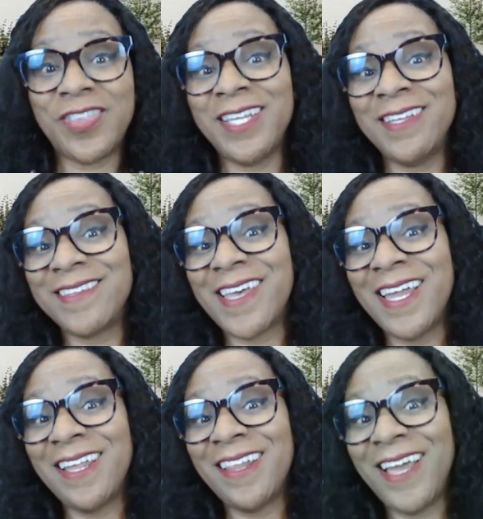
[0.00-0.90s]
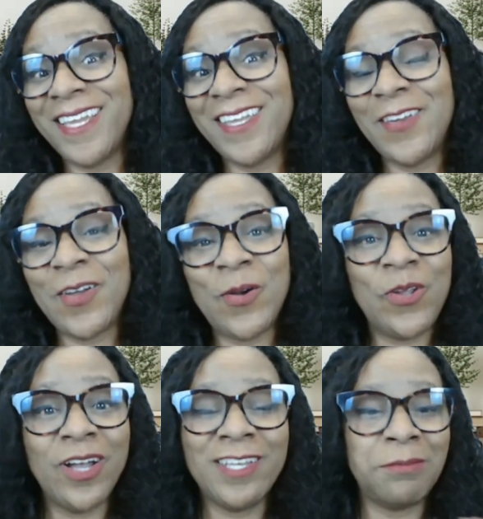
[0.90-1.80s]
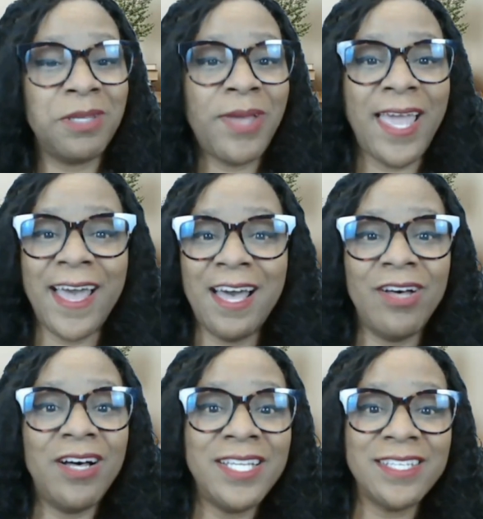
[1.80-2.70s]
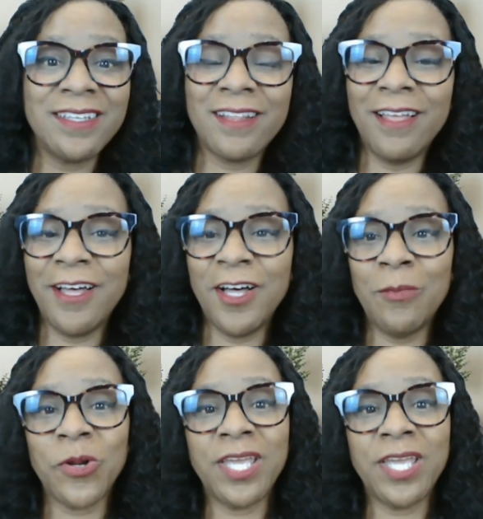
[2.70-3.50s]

then it's kind of like, your husband may have a hunting club,